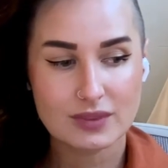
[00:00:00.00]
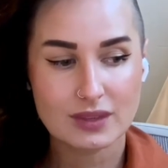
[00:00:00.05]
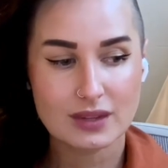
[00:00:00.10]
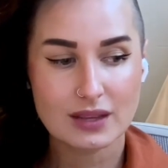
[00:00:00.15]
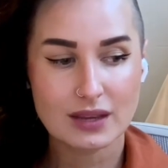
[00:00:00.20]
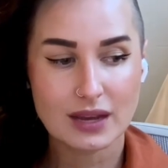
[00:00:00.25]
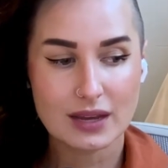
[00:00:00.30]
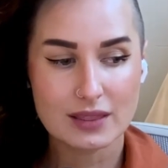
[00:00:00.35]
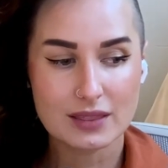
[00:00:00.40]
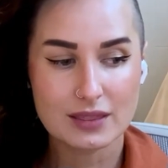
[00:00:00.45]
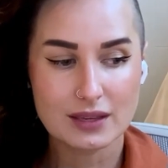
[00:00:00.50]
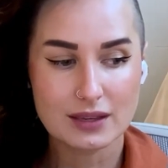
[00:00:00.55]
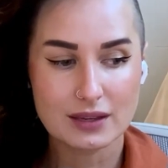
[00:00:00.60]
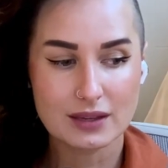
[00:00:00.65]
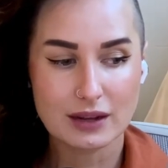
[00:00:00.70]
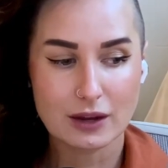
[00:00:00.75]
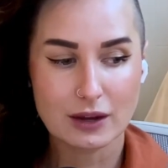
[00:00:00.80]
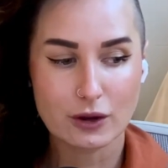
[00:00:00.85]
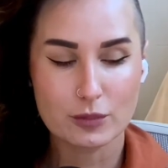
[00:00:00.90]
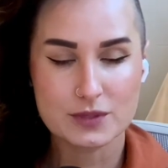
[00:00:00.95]
I think
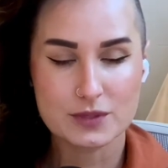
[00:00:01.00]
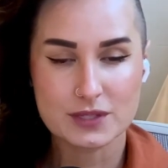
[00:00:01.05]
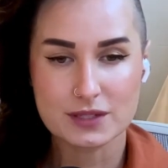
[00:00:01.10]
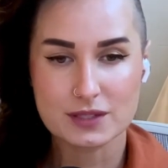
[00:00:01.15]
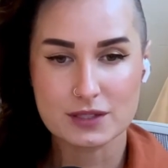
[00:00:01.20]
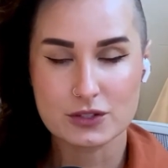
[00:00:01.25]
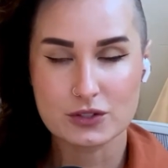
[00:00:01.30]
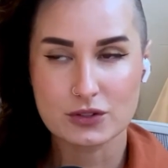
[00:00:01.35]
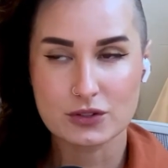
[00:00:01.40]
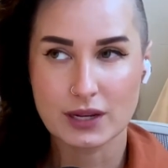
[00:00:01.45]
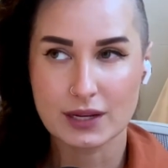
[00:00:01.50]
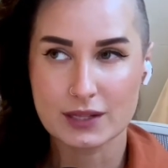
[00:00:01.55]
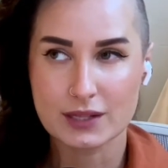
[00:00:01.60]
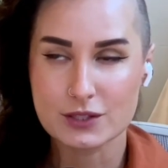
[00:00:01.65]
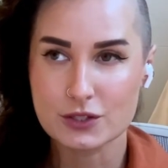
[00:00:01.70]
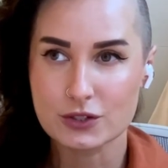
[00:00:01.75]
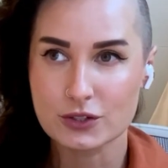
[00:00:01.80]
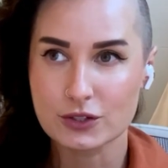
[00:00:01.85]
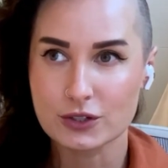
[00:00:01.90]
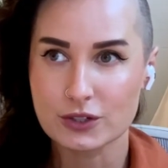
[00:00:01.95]
it helps us to
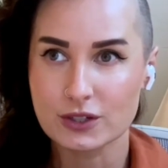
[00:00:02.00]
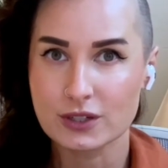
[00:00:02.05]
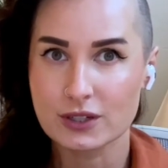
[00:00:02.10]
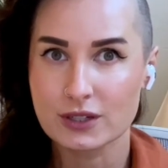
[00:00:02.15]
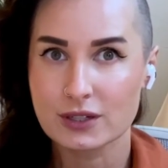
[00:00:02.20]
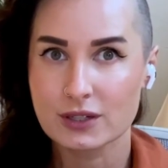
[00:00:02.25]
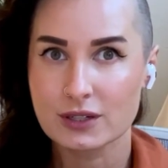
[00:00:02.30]
answer